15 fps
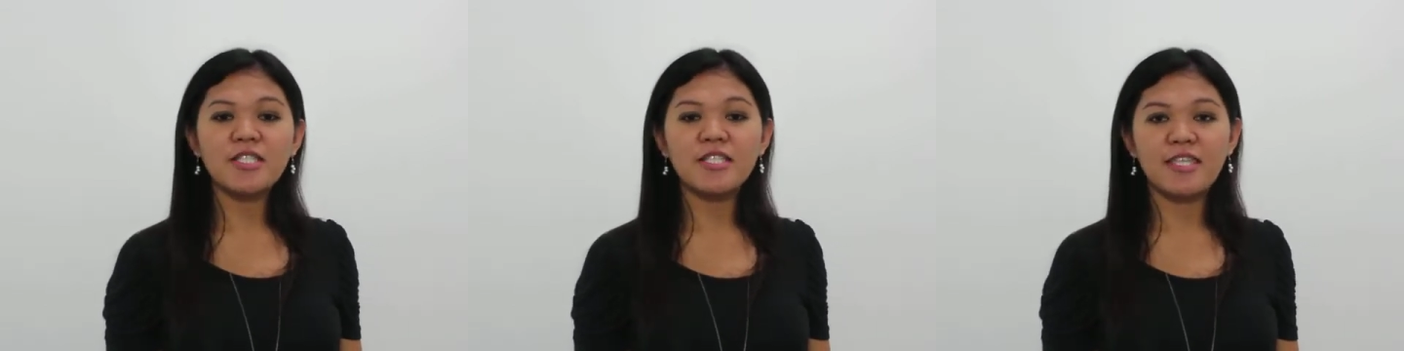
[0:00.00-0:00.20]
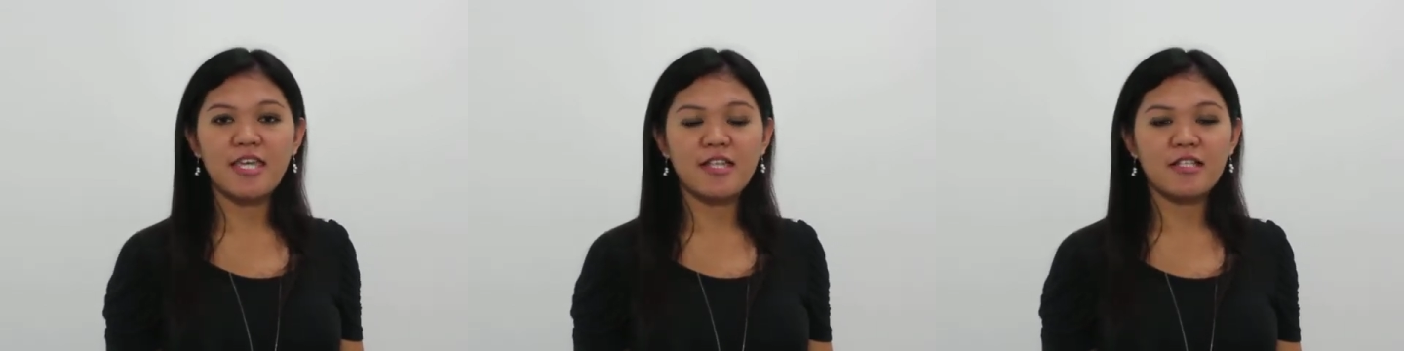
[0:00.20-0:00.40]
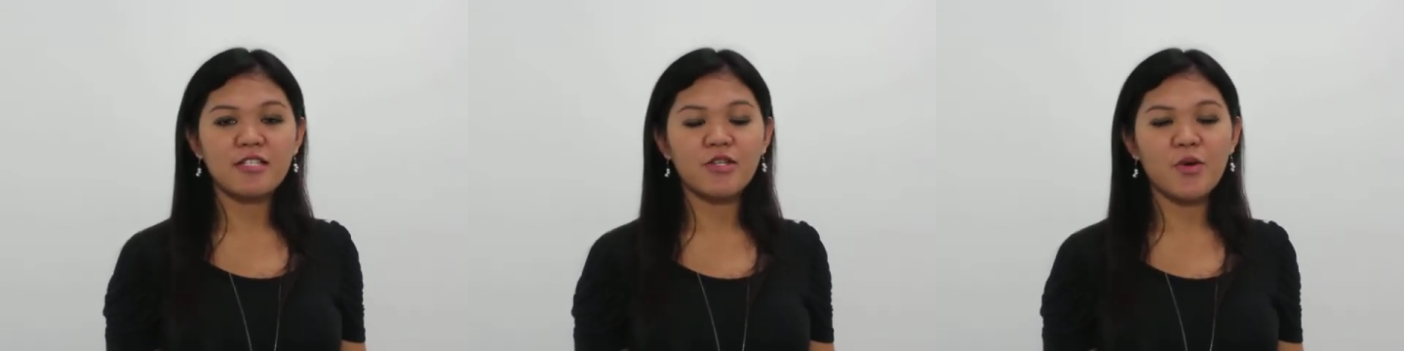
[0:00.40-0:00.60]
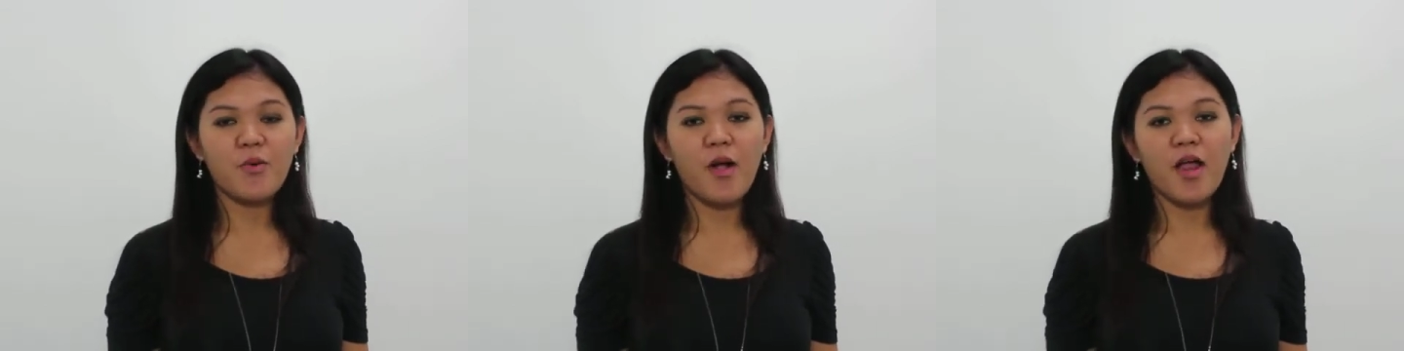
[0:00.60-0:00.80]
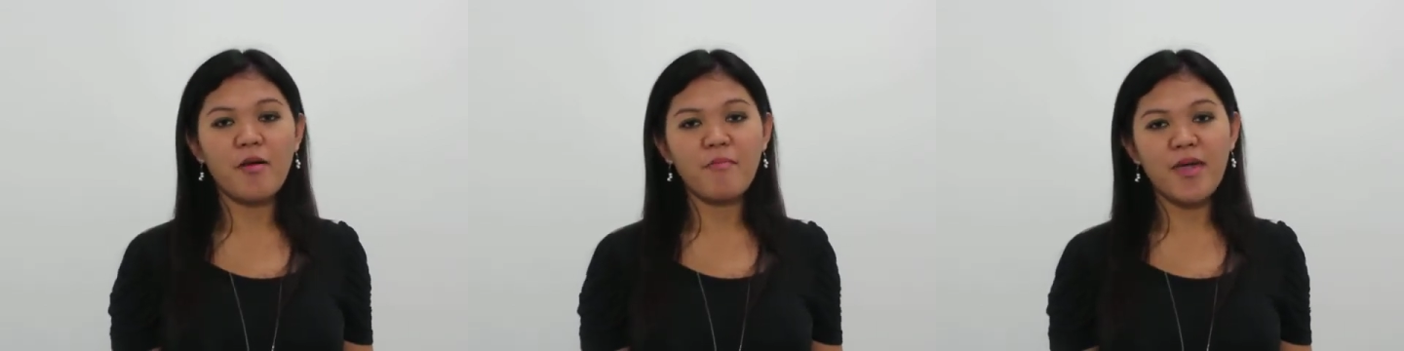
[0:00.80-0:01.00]
skills
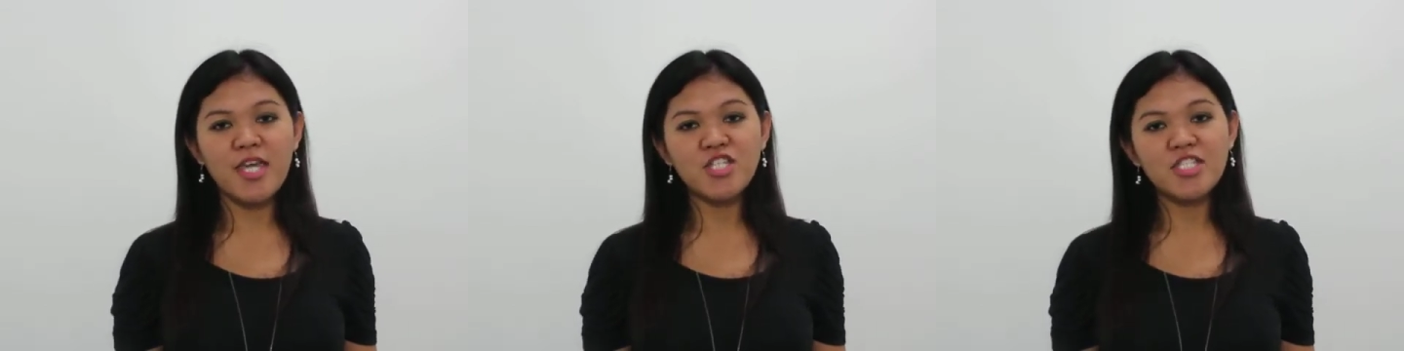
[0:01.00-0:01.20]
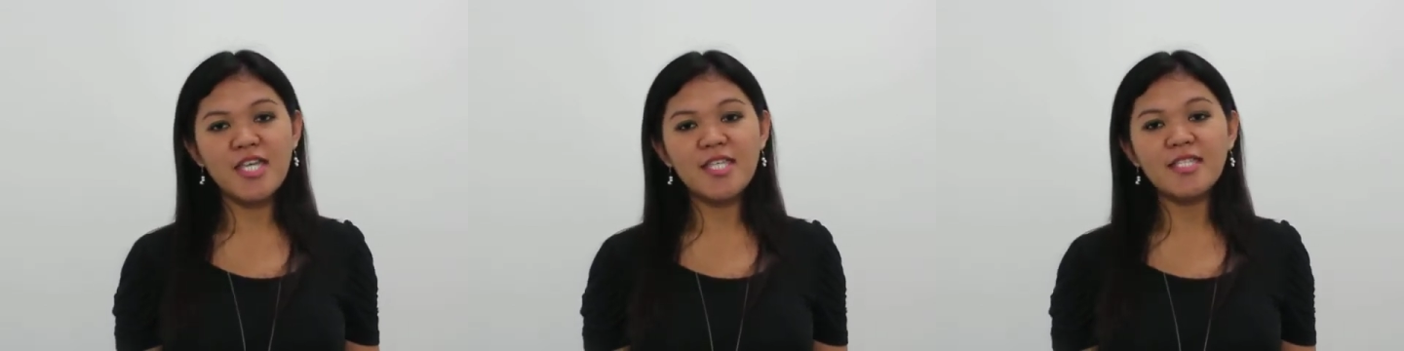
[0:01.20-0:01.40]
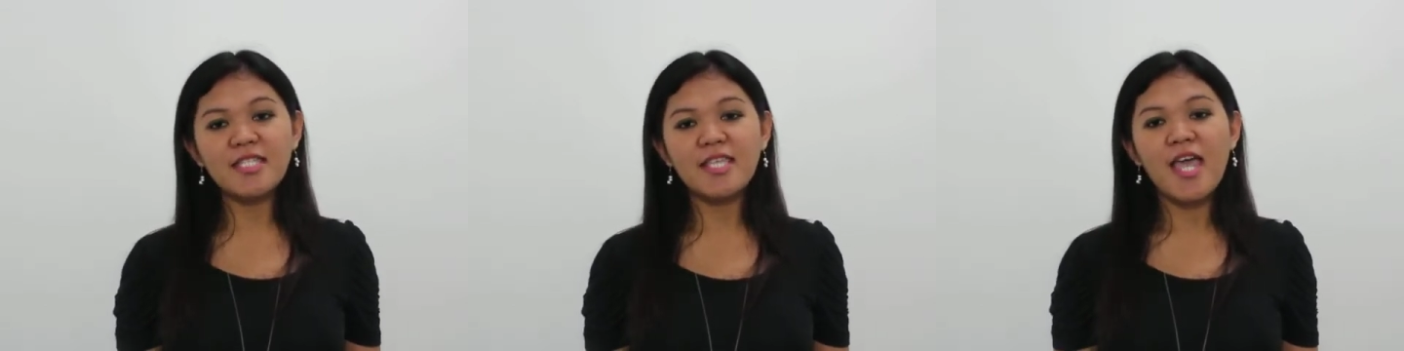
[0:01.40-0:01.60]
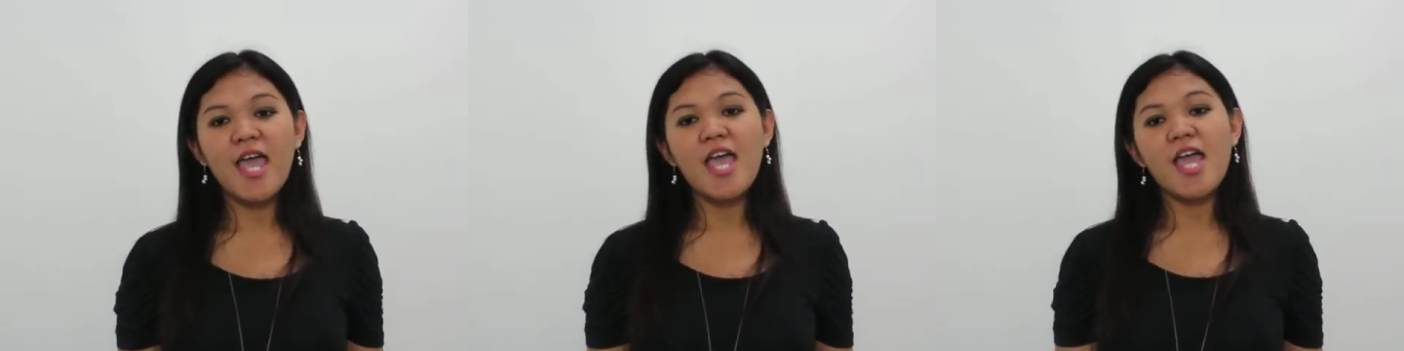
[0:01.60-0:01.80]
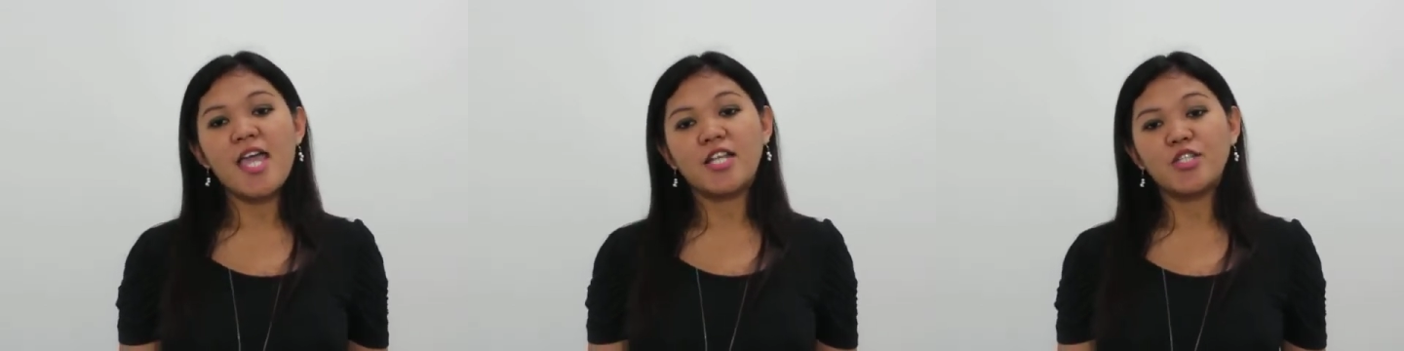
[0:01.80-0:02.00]
require patience,
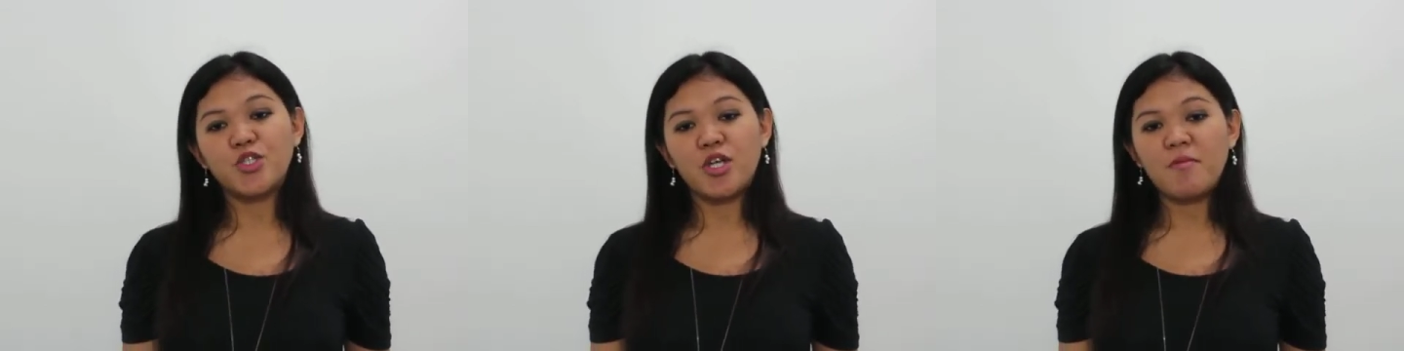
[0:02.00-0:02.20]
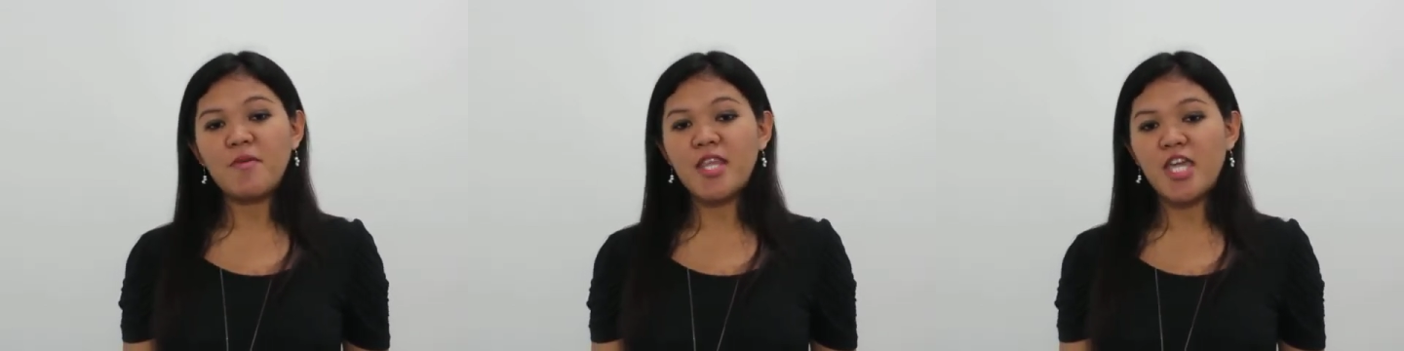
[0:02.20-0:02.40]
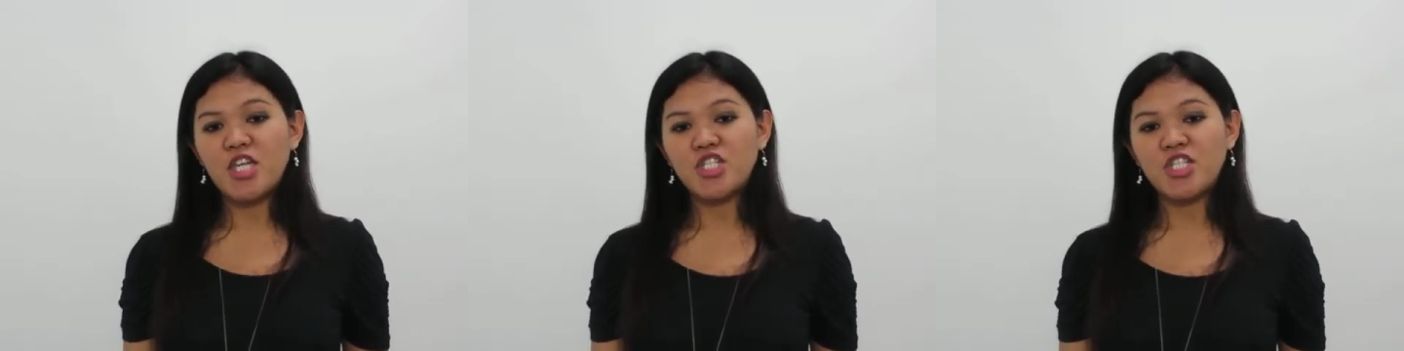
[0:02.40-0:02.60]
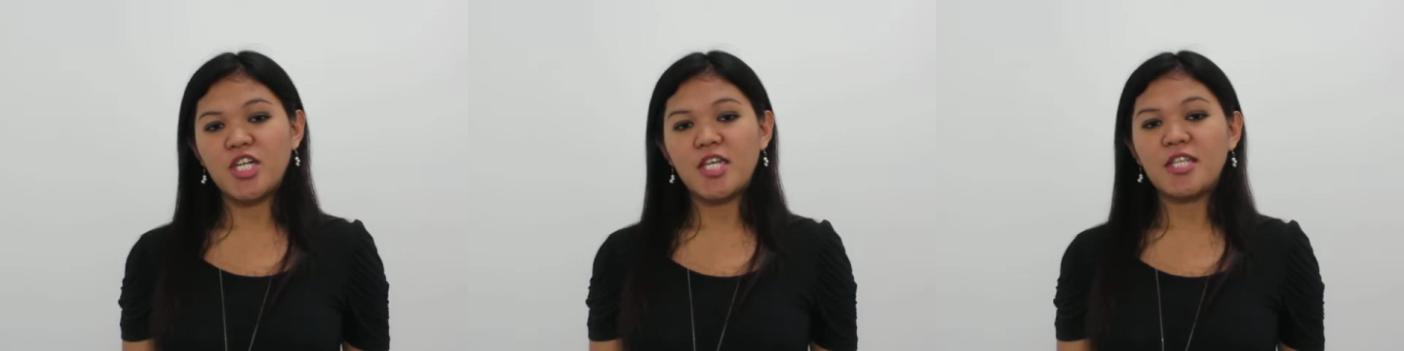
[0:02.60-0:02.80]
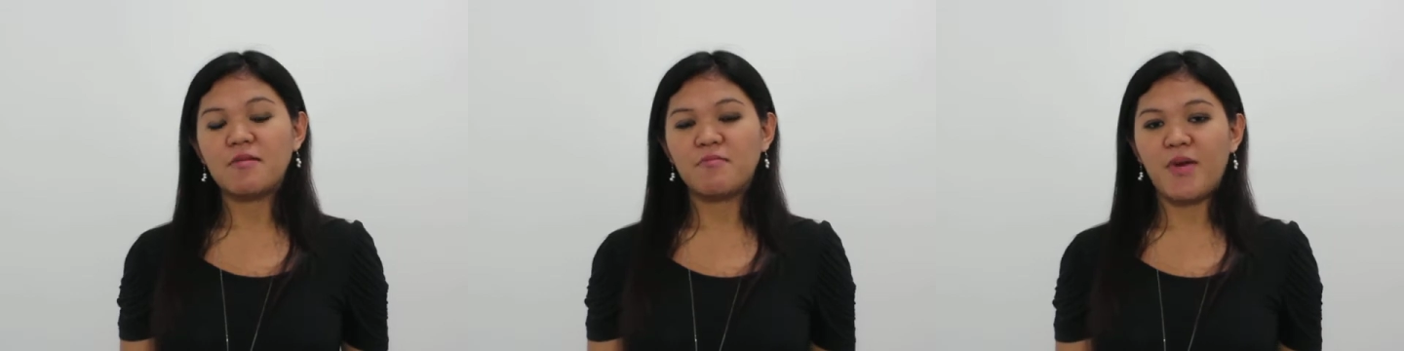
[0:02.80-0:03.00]
determination,
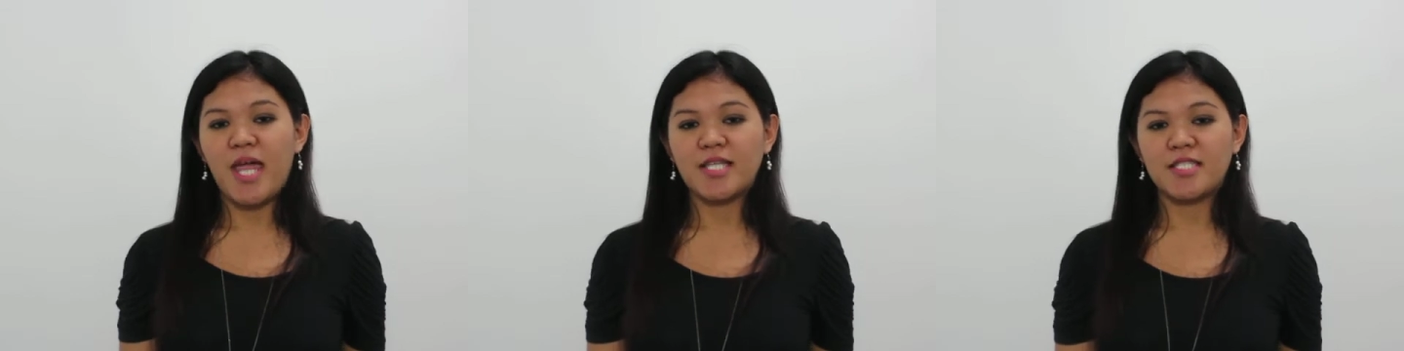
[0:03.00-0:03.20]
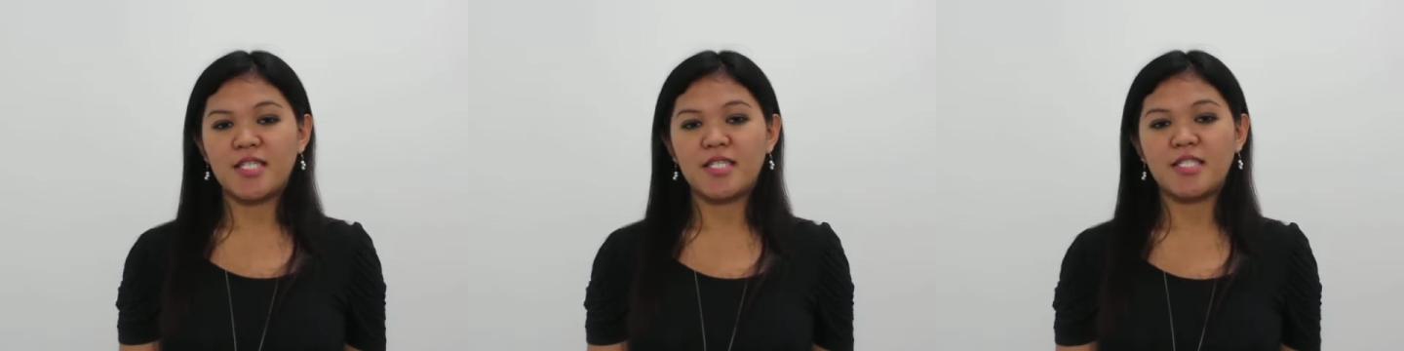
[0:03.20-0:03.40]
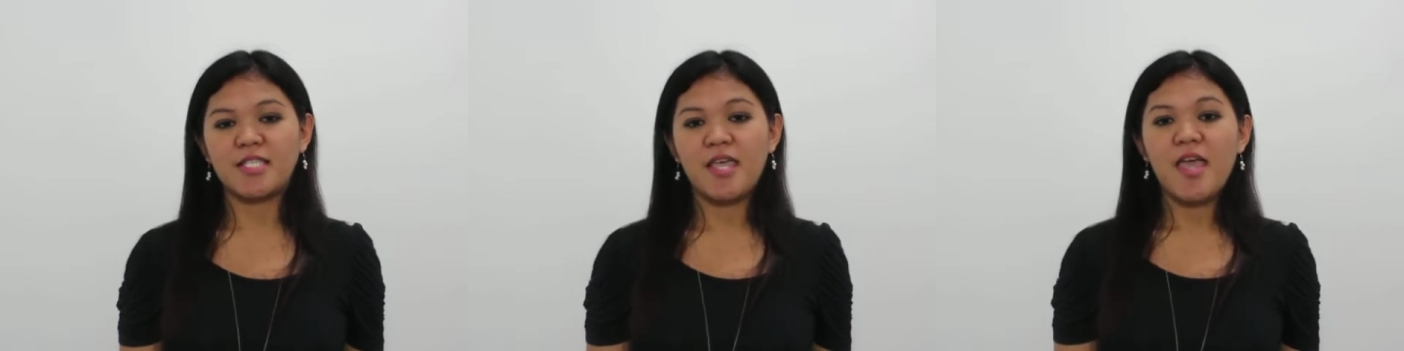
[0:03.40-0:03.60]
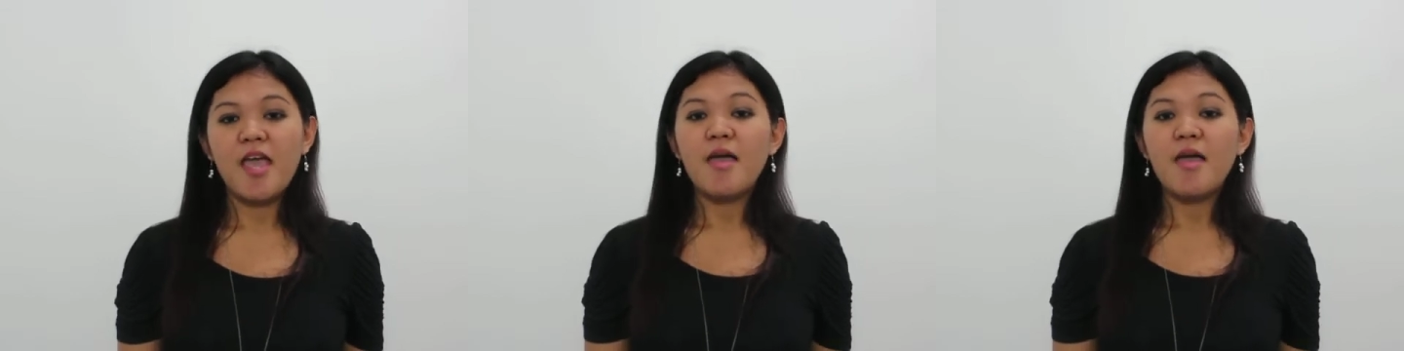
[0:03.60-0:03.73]
and practice.